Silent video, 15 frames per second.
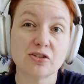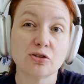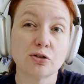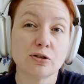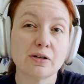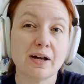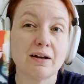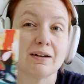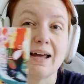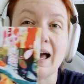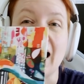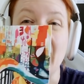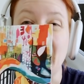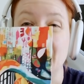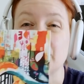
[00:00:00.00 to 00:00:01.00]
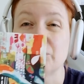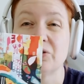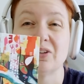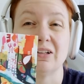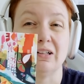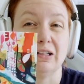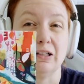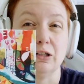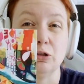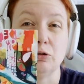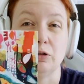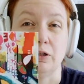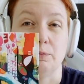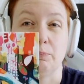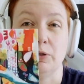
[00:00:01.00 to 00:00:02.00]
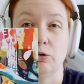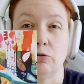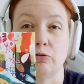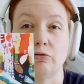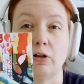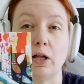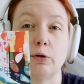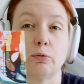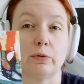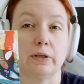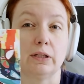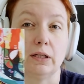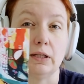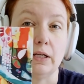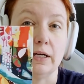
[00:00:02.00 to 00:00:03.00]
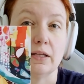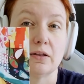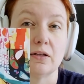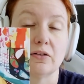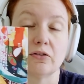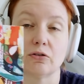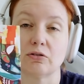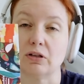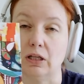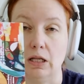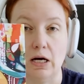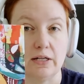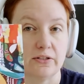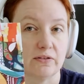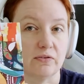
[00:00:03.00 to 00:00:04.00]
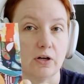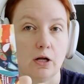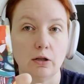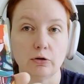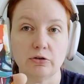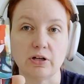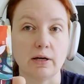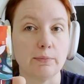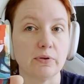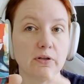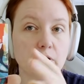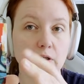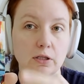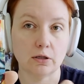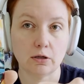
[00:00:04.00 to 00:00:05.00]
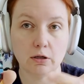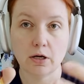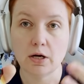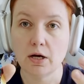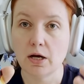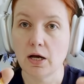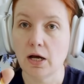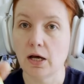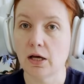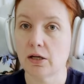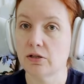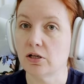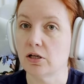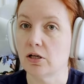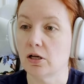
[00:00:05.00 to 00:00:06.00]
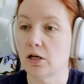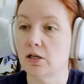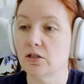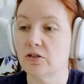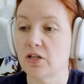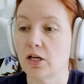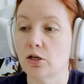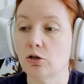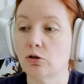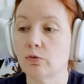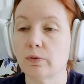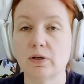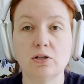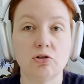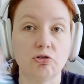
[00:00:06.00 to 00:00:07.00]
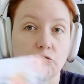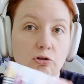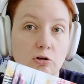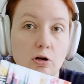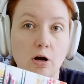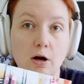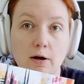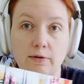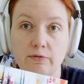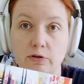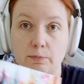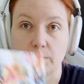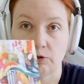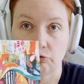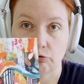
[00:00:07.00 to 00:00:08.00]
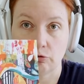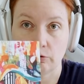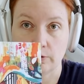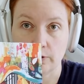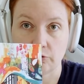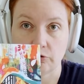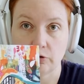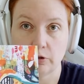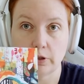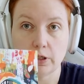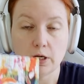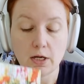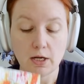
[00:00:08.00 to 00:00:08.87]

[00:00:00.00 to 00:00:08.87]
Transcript: turned out absolutely beautiful. I really like this. There's lots of color depth in here, and it's a good rendition of the picture originally.